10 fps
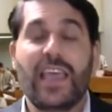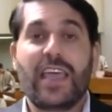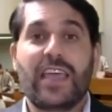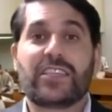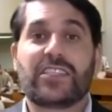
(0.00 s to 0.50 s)

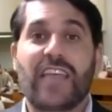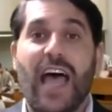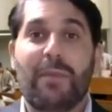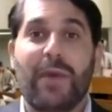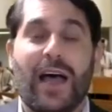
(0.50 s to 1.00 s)
His
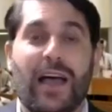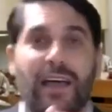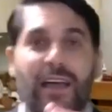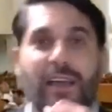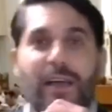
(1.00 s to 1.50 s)
Saba
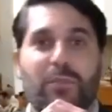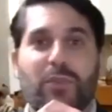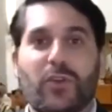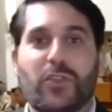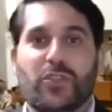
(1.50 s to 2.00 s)
blew
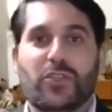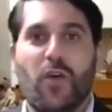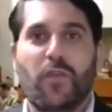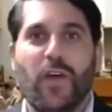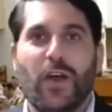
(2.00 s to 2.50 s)
the
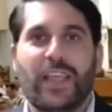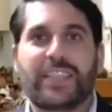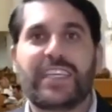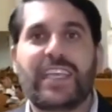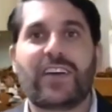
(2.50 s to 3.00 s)
shofar. Let's
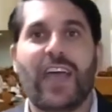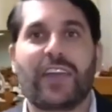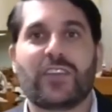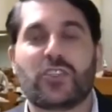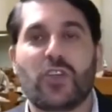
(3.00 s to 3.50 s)
hear how the
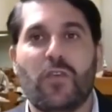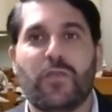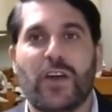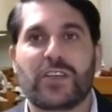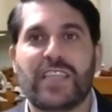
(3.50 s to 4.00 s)

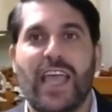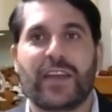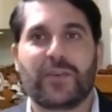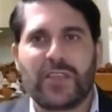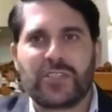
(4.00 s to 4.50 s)
shofar sounded.
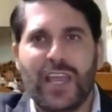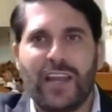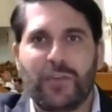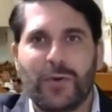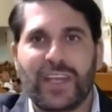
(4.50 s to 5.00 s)
Raise your hand if
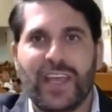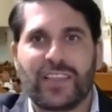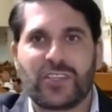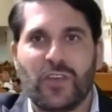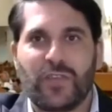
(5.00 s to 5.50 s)
you want to hear how the
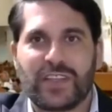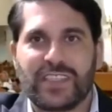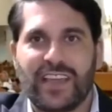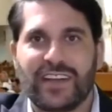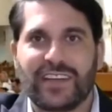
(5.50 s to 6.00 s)
shofar
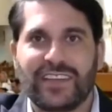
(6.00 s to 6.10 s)
sounded.